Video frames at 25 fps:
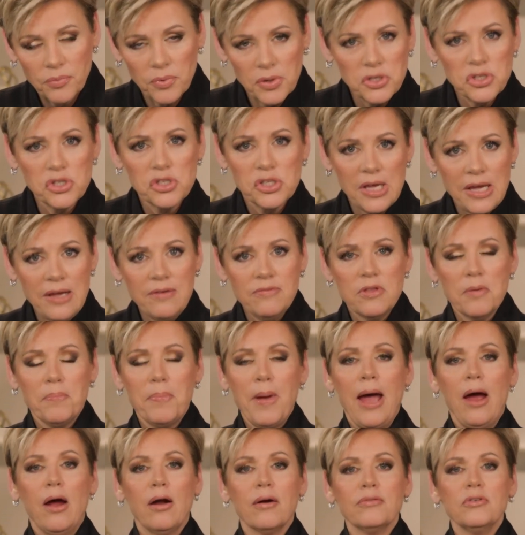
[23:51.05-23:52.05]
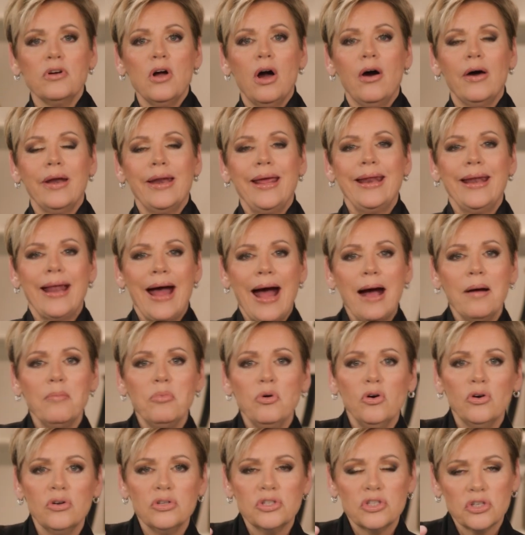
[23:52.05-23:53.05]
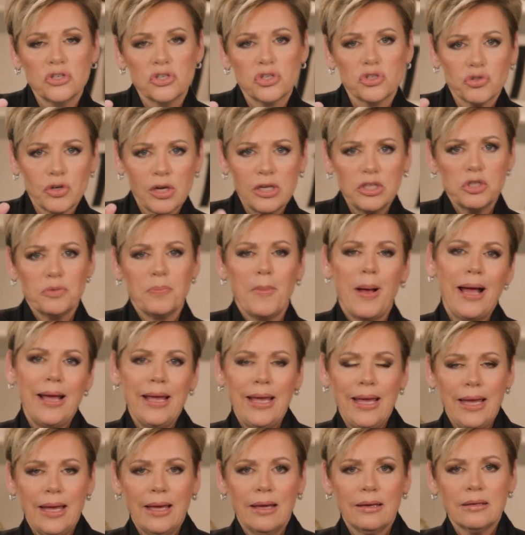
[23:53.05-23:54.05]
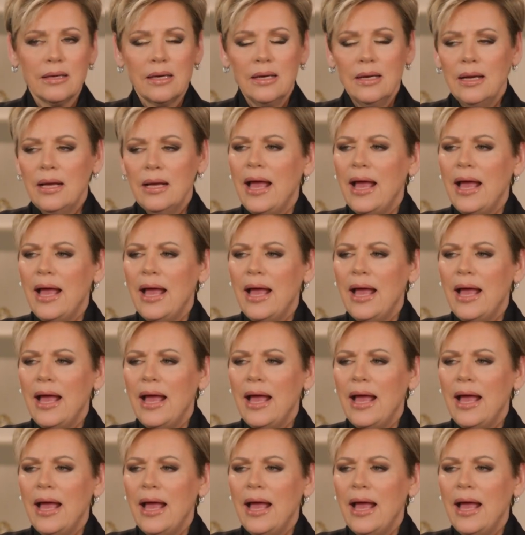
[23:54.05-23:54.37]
Receive the power of God. And I'm going to stretch my hand,